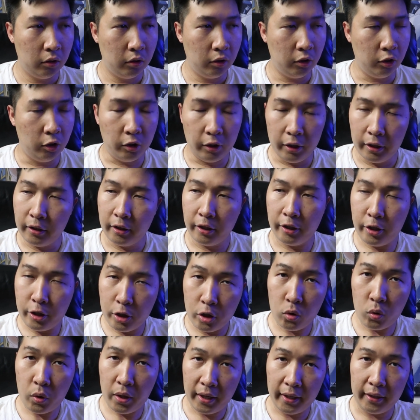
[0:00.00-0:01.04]
you're in the
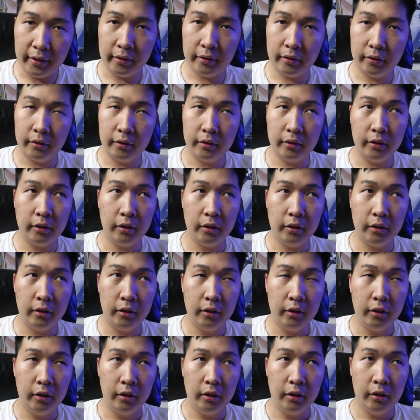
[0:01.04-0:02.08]
US
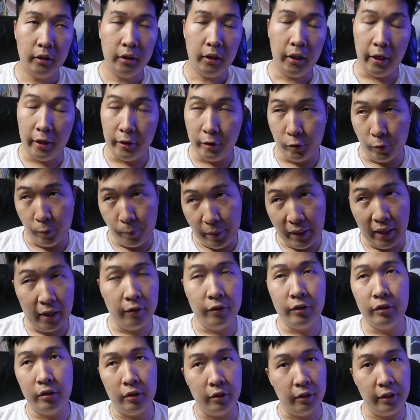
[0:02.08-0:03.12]
and you're
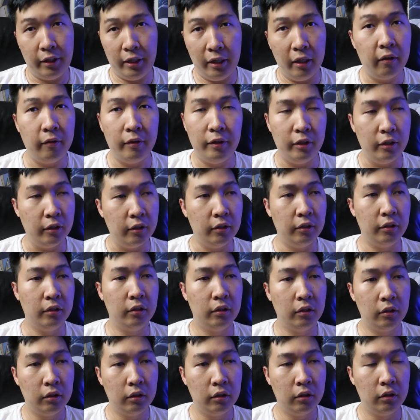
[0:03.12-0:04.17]
bound to a carrier,
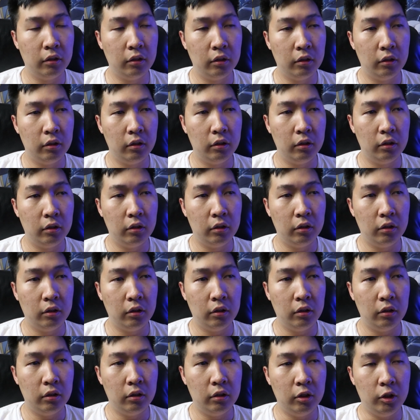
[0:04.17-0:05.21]

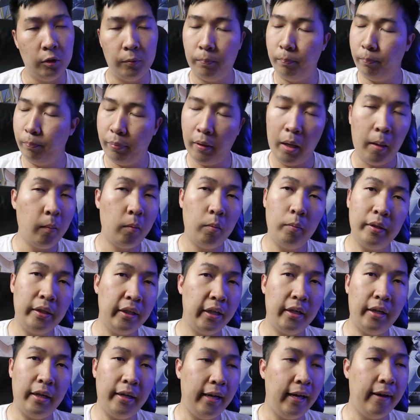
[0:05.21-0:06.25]
you're probably
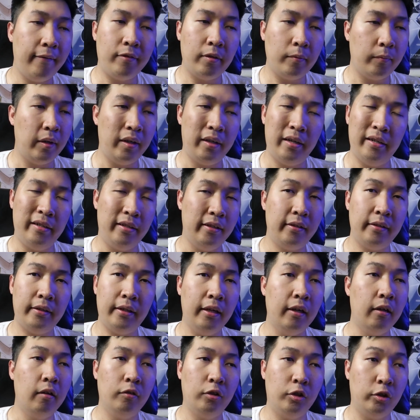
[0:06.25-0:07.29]
gonna have some kind of
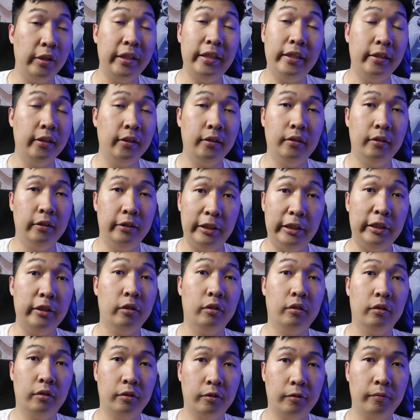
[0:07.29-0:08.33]
discount trade-in deal.
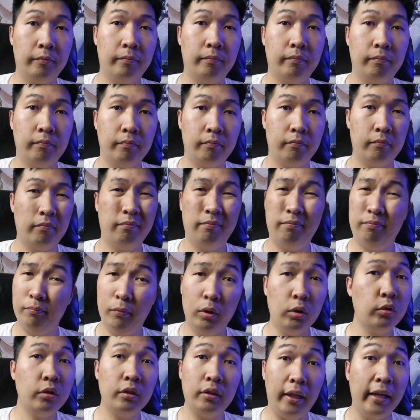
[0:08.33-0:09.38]

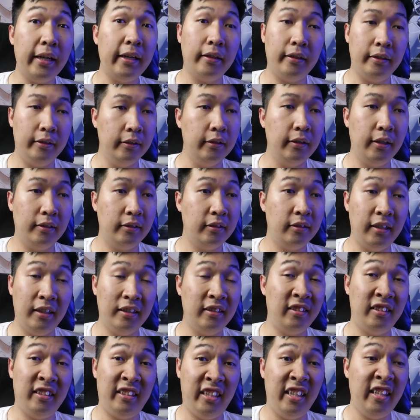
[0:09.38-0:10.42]
Most likely,
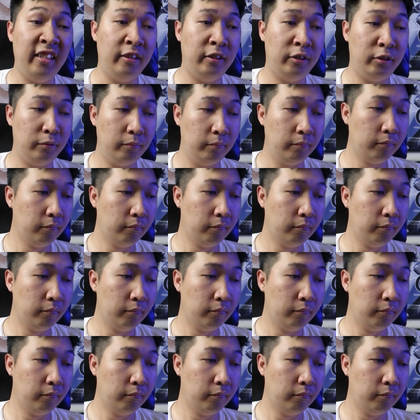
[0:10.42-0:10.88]
that's the case.